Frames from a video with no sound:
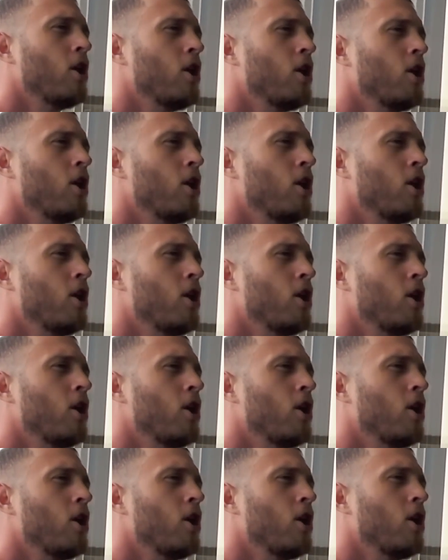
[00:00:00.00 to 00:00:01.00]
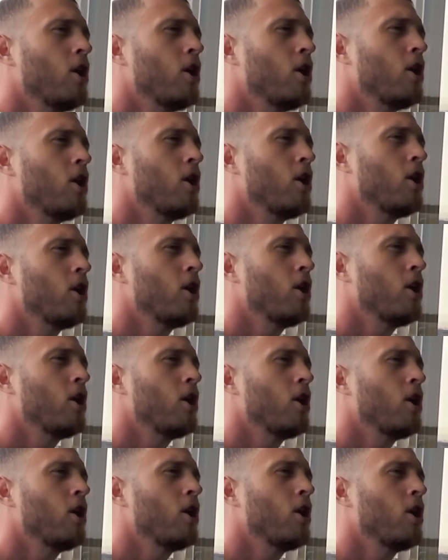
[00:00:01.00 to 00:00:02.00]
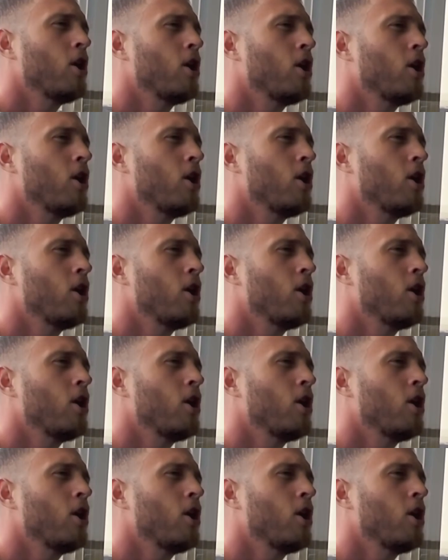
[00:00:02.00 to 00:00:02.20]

(silent)